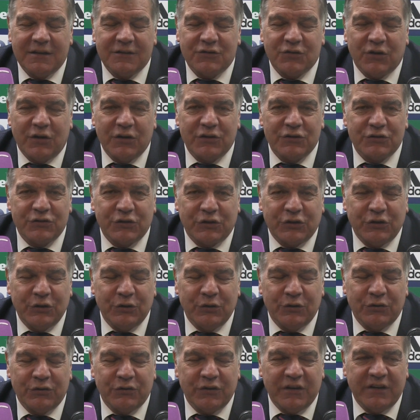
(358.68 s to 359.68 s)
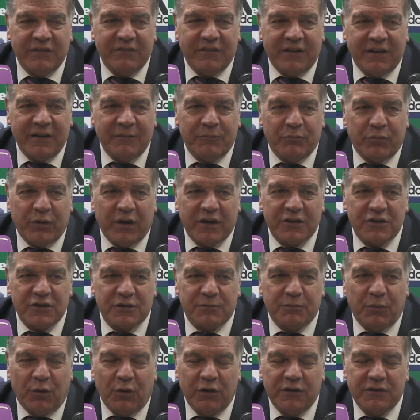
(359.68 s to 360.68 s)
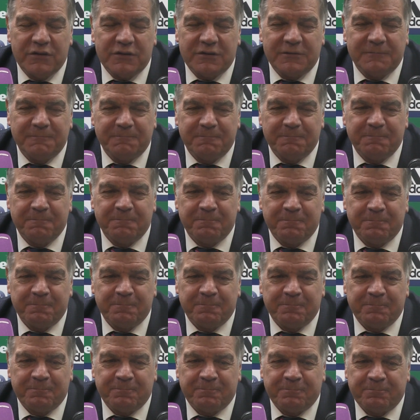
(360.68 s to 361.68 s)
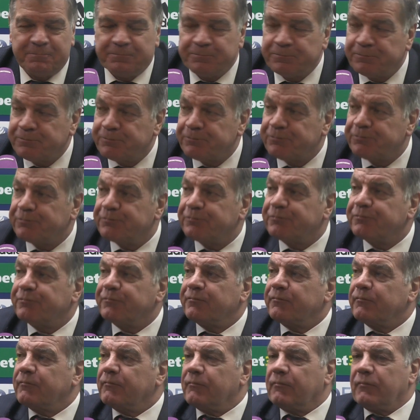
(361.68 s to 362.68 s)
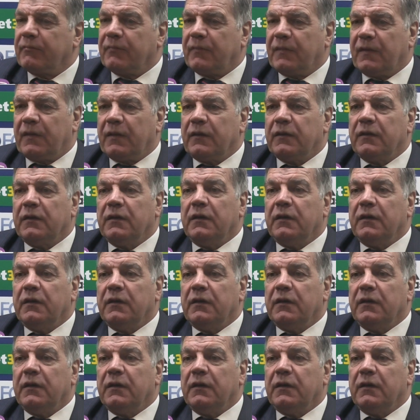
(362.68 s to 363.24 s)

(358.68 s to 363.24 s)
try and secure three very precious points. Okay, guys, thank what you.